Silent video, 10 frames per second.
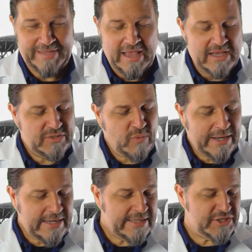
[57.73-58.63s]
So why
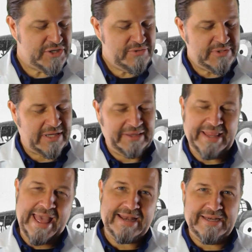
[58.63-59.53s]
did I choose a
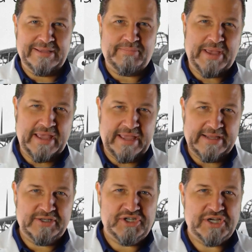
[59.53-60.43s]
landing page